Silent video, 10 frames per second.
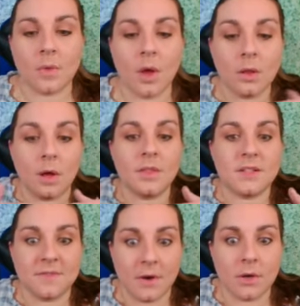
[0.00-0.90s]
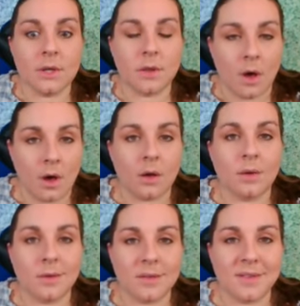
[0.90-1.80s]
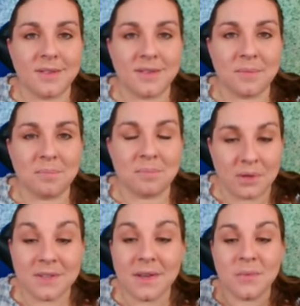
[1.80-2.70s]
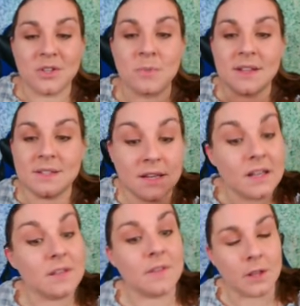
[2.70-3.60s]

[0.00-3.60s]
along this very long building, which makes it even